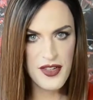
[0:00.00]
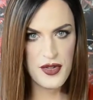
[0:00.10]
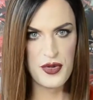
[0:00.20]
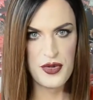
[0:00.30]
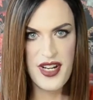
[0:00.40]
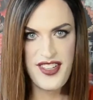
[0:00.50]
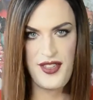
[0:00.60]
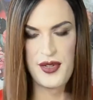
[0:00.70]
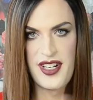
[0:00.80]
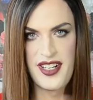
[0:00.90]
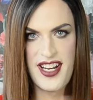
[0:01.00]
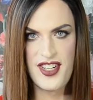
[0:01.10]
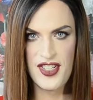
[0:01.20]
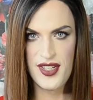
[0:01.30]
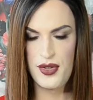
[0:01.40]
to raise your
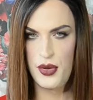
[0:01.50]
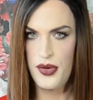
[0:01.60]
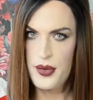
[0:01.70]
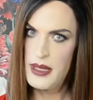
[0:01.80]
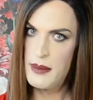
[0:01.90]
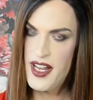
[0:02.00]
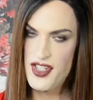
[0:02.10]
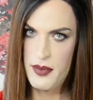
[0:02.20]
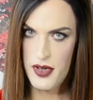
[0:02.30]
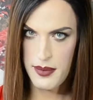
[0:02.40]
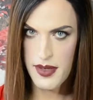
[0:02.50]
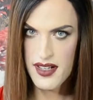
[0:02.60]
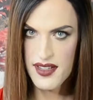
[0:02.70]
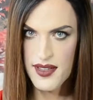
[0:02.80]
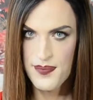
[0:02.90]
attention to 3 major body
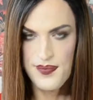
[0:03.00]
parts